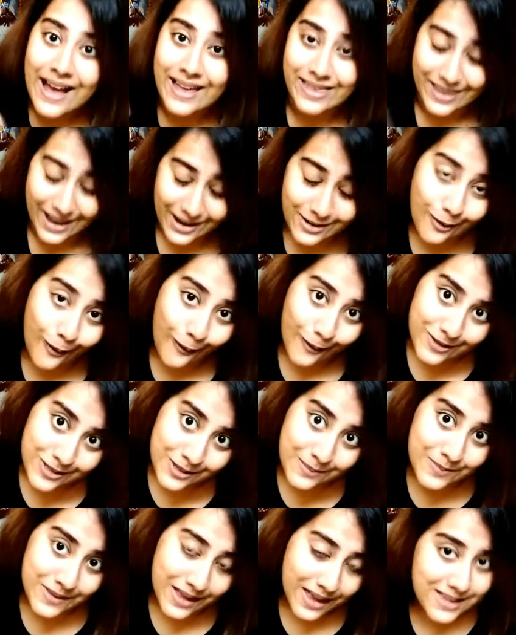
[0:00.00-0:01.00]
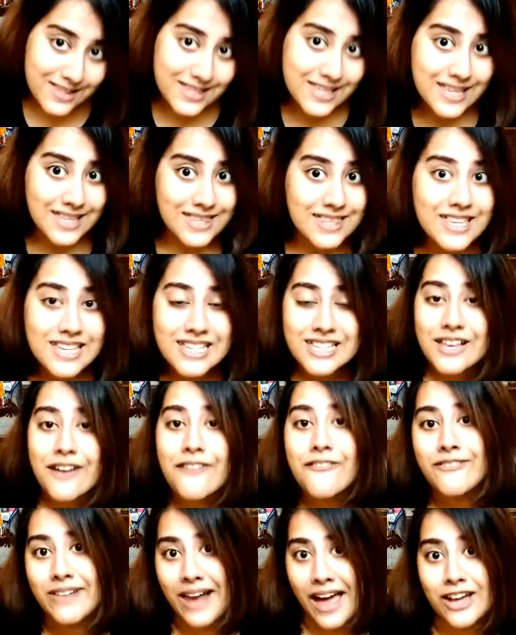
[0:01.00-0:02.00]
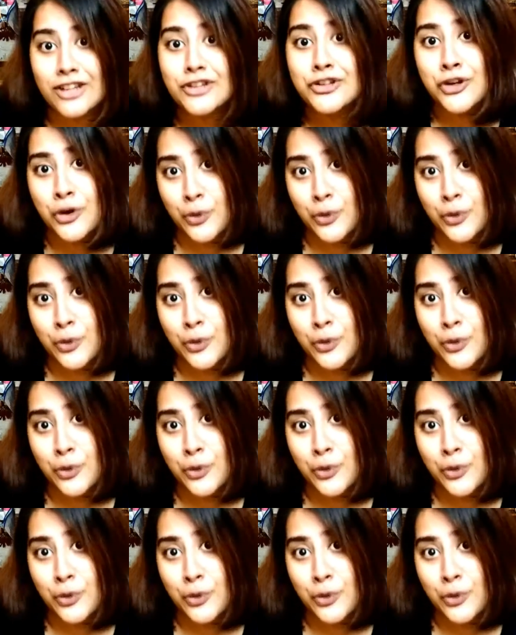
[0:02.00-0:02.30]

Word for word: that awesomeness in this flash